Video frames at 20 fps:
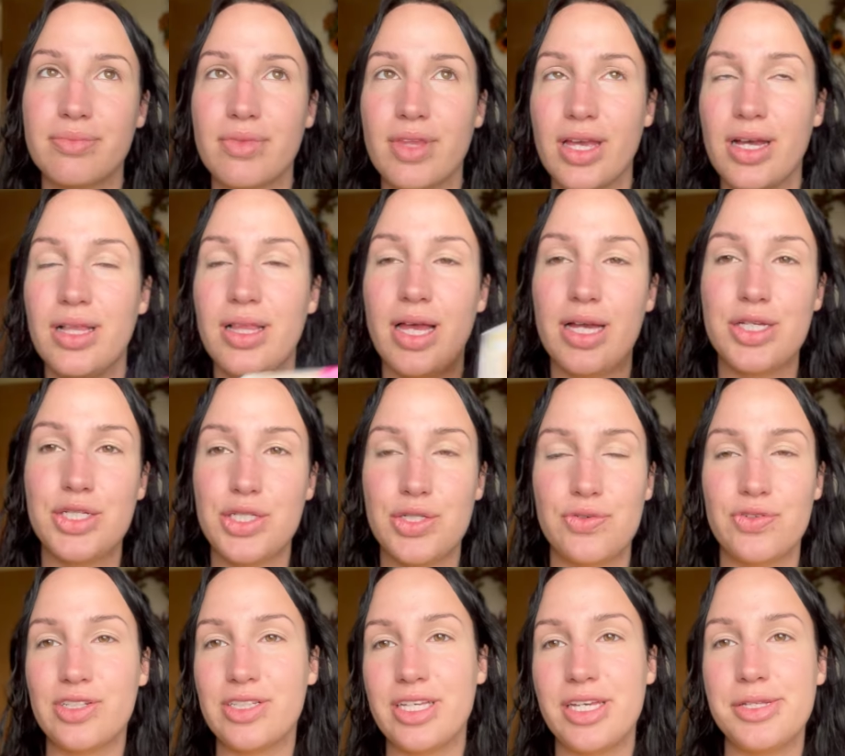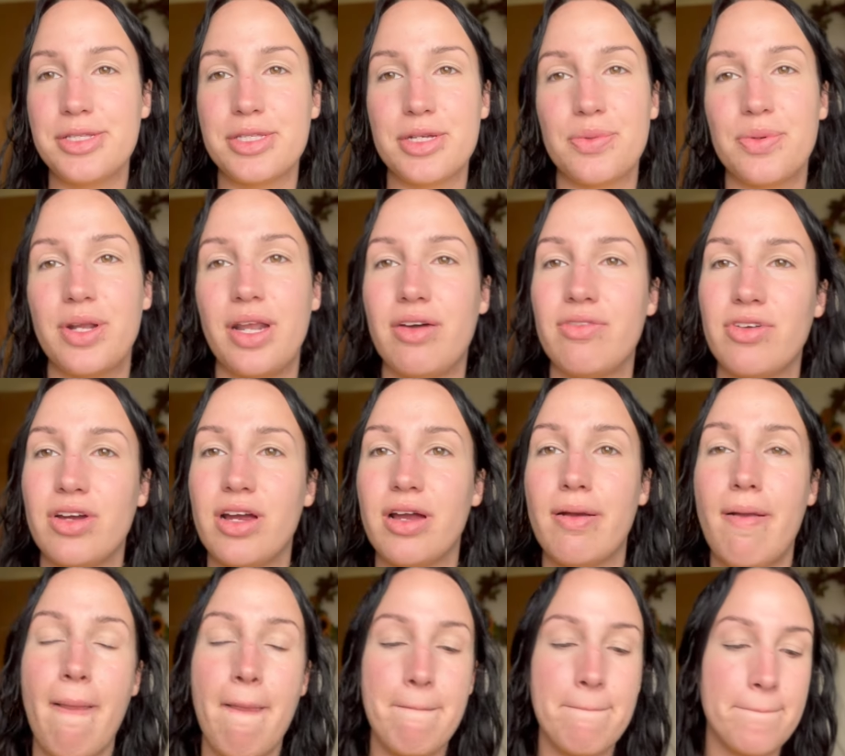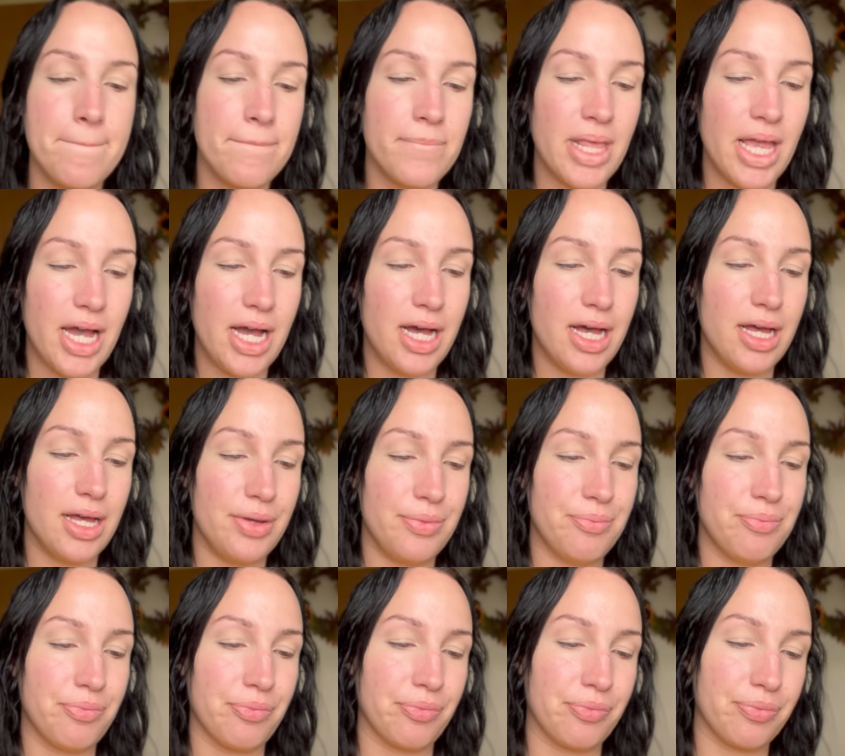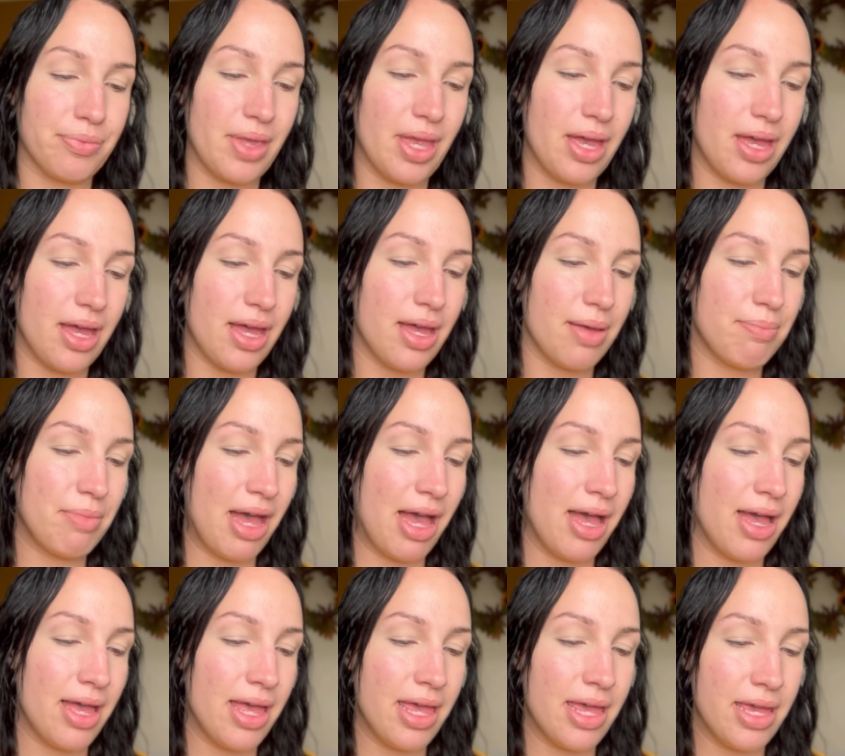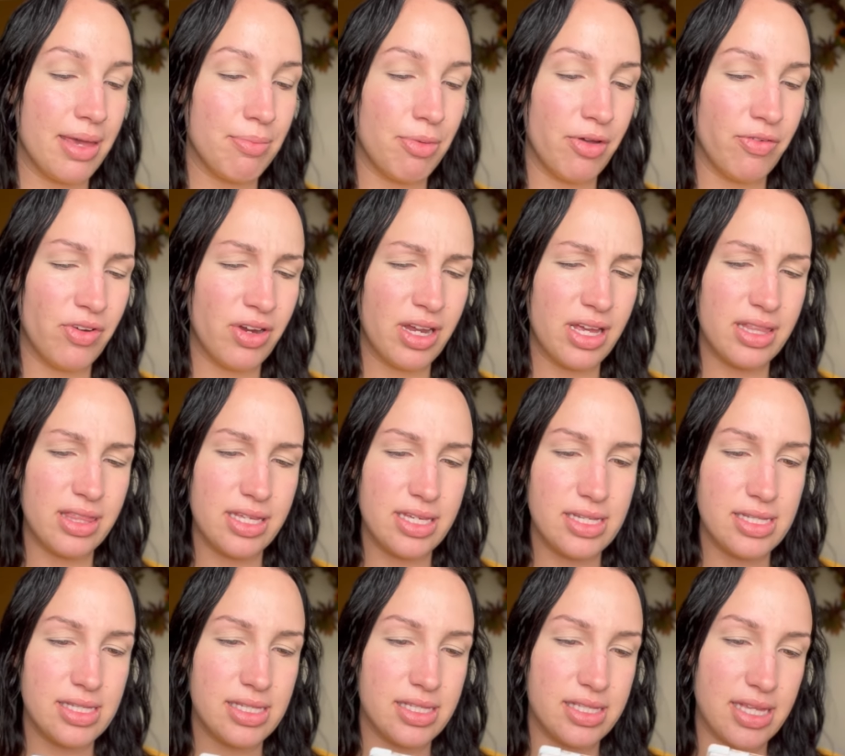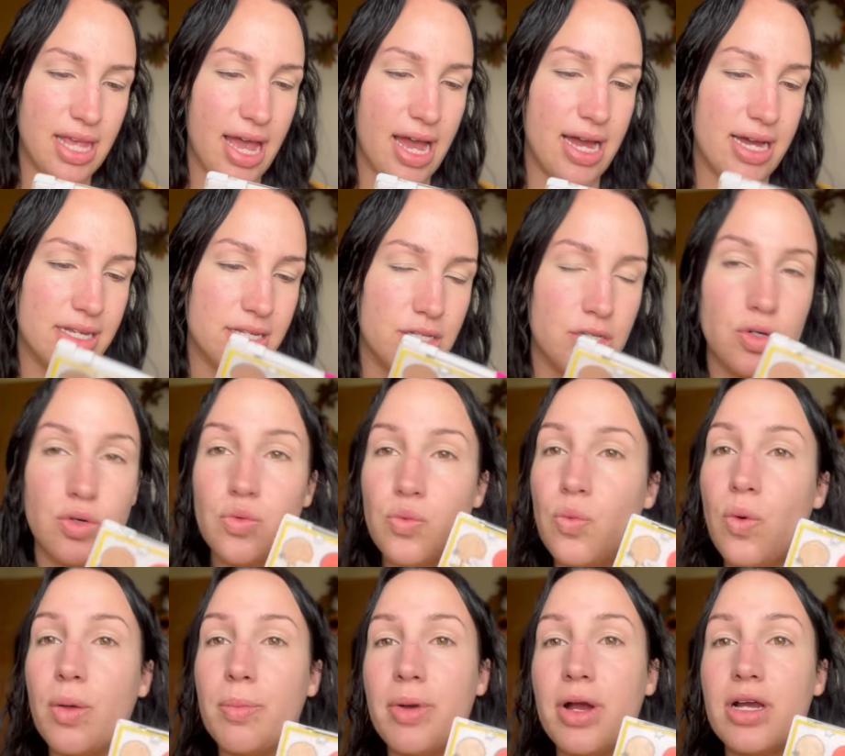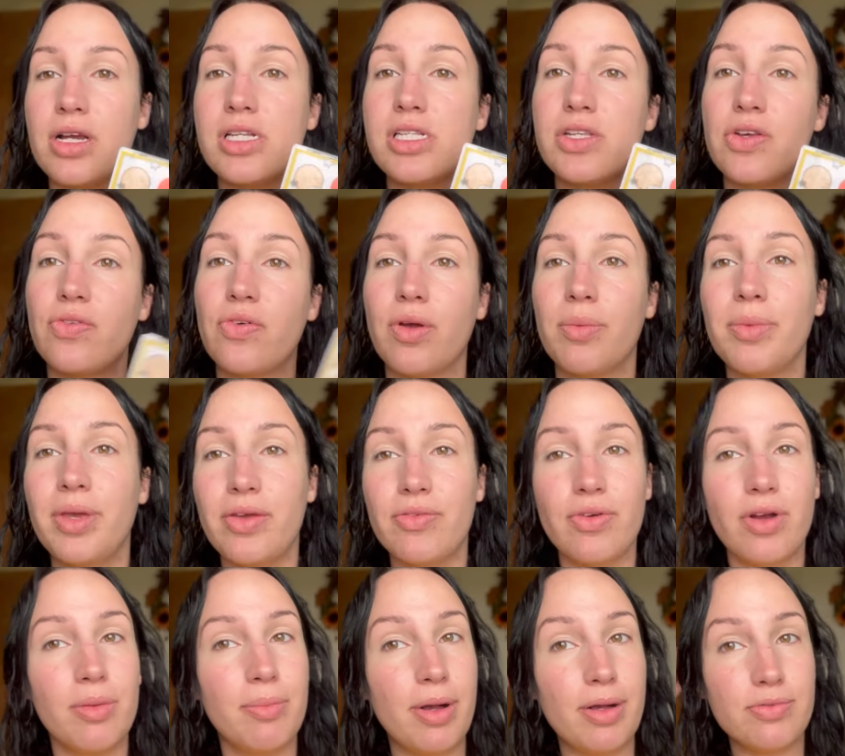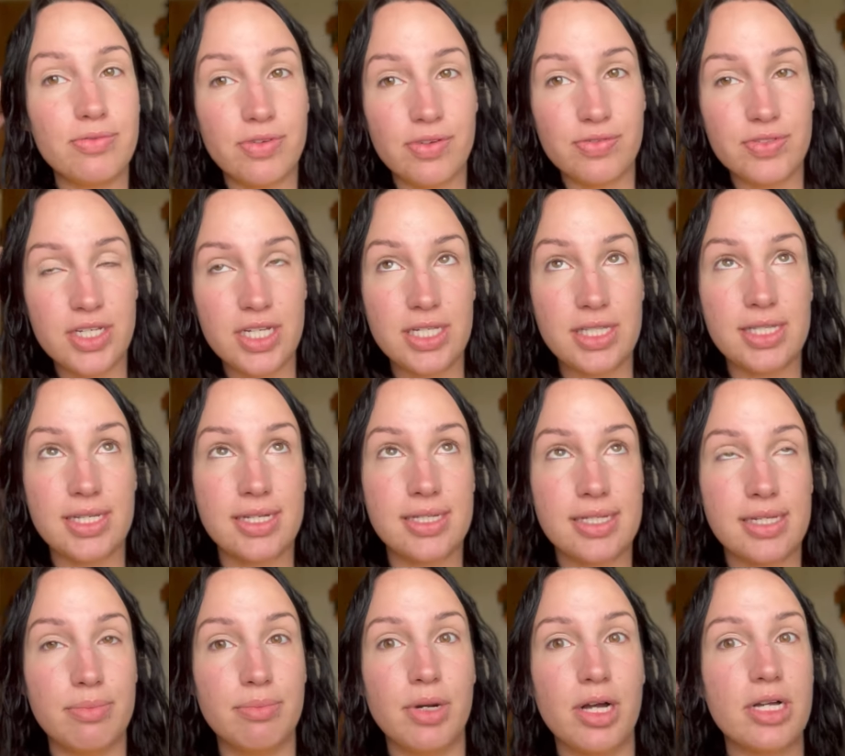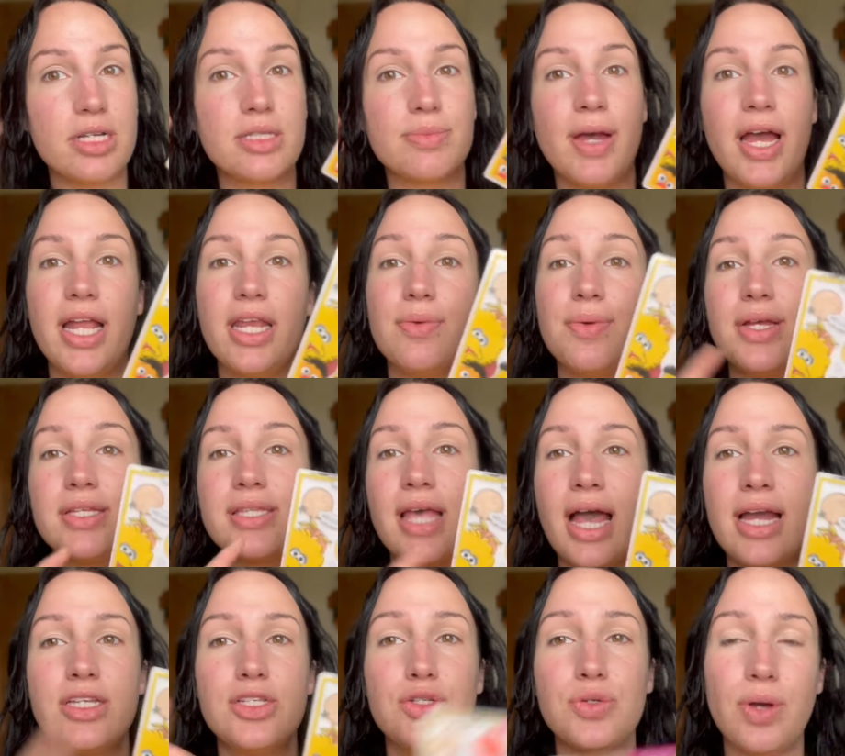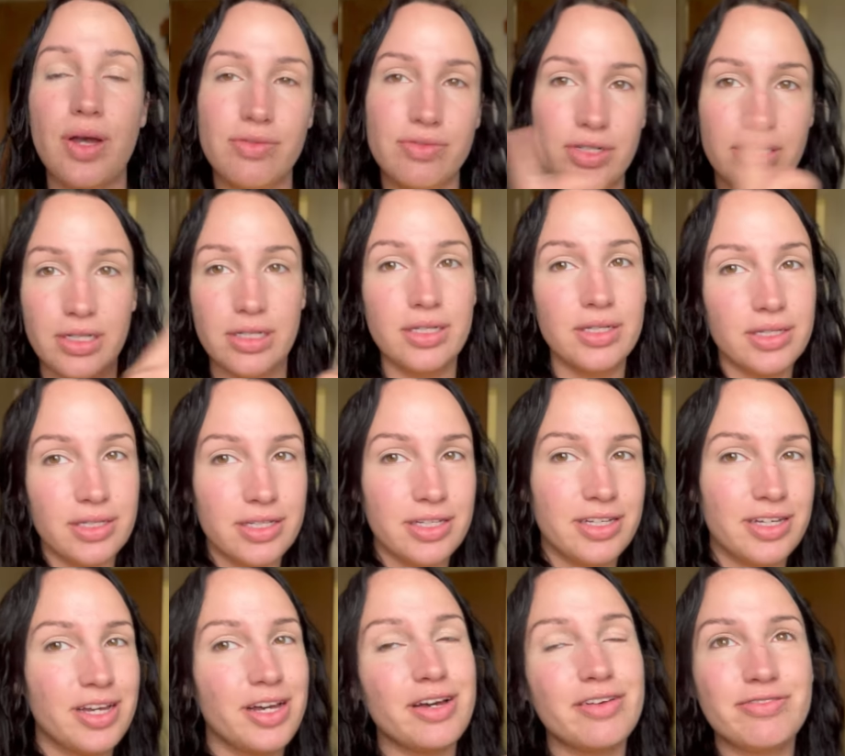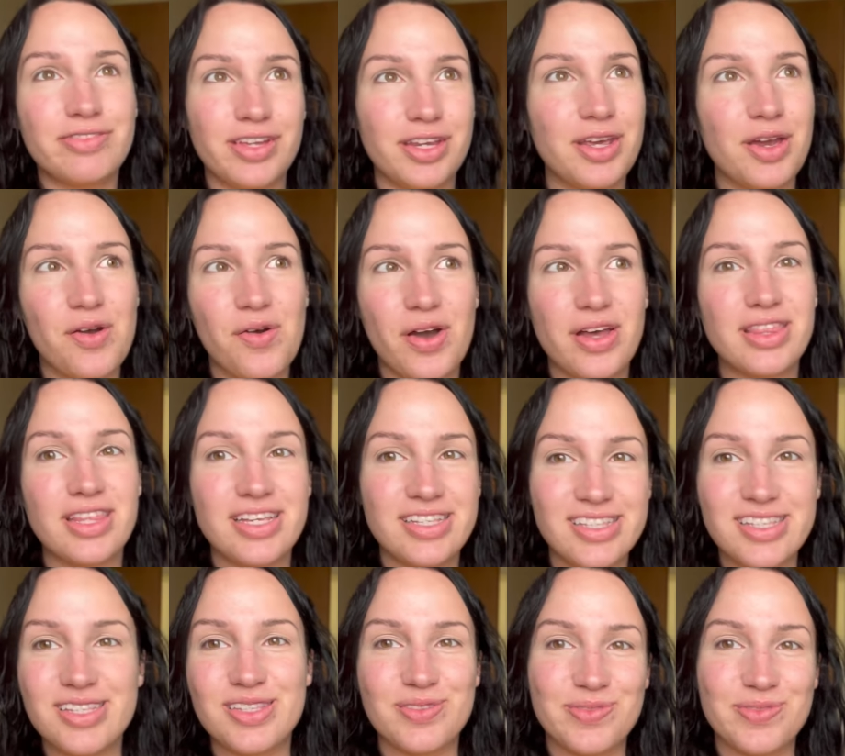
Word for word: collection release or whatever. Um, my boyfriend got this at Walmart for me for about 15, 16 bucks. But anyways, I do have a a video on this as